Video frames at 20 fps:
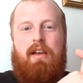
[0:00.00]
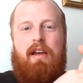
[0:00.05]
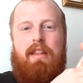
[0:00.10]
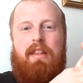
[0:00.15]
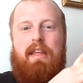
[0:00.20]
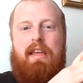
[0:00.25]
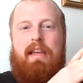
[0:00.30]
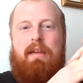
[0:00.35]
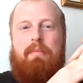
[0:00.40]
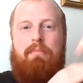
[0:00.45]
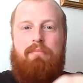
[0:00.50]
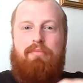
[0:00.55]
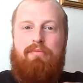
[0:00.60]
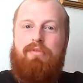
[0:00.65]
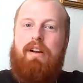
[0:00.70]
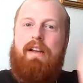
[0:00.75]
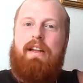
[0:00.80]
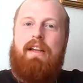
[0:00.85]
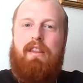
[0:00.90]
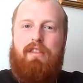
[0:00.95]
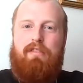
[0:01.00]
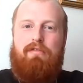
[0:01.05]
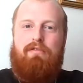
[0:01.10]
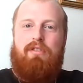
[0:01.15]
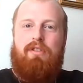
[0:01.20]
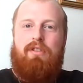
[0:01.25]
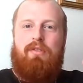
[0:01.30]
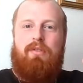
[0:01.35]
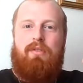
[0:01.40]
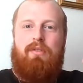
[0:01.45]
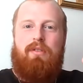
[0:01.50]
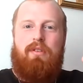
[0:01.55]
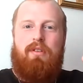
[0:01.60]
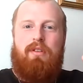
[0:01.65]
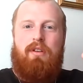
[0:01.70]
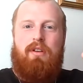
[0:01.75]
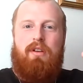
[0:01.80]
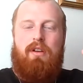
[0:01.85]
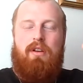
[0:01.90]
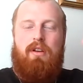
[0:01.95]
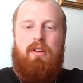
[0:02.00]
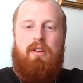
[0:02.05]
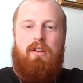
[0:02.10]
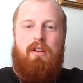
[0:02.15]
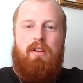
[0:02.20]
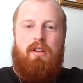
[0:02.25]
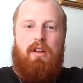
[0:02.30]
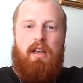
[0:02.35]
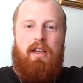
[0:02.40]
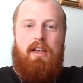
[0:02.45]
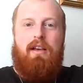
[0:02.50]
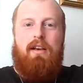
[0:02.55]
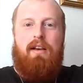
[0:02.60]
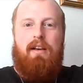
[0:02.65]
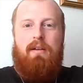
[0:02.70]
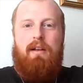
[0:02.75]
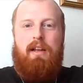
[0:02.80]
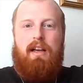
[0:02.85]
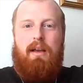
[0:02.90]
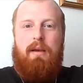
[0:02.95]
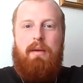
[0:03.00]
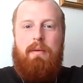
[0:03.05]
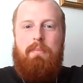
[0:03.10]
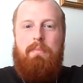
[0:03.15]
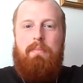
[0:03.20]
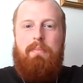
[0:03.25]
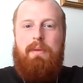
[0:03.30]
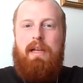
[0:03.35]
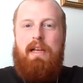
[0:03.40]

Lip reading: and they can break through like a